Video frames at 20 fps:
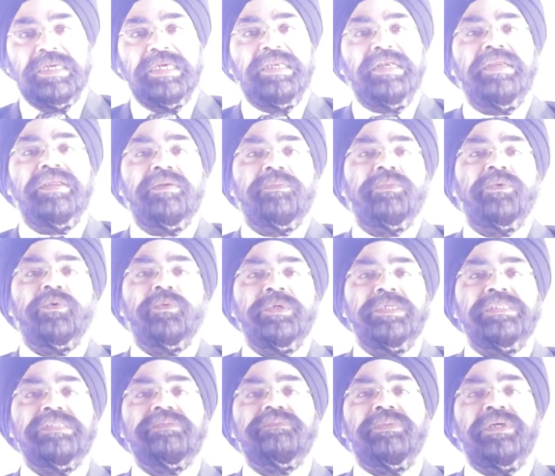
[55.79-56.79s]
Canadian
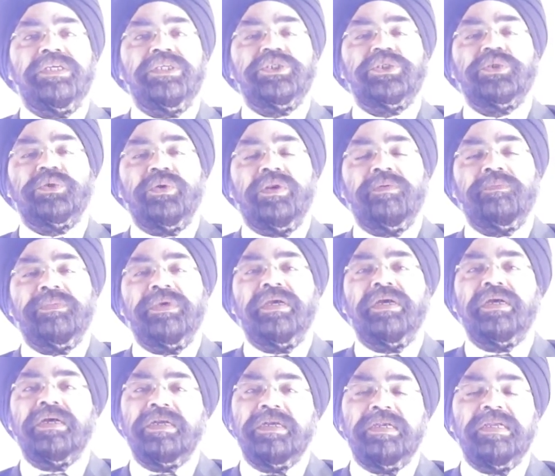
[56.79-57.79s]
province, British
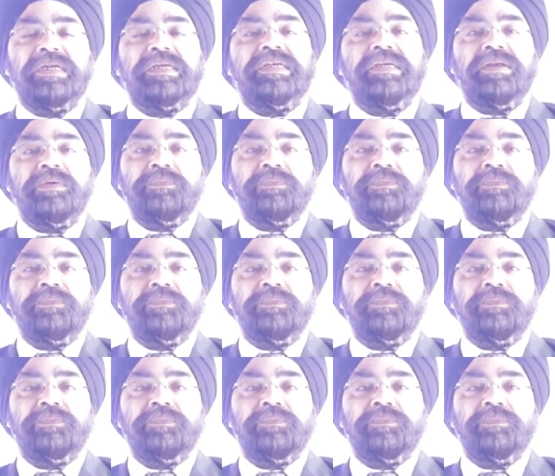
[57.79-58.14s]
Columbia conducted